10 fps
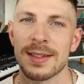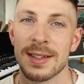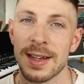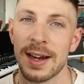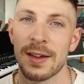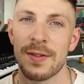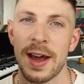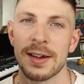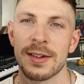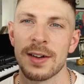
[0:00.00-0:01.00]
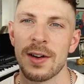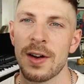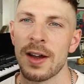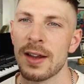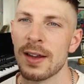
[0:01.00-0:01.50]
deciding factor
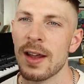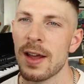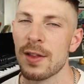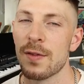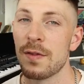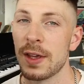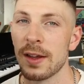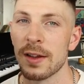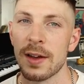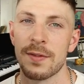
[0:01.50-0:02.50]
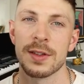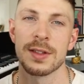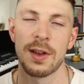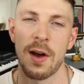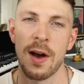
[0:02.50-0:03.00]
on the feel of the
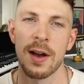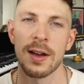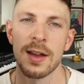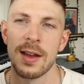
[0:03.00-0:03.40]
song.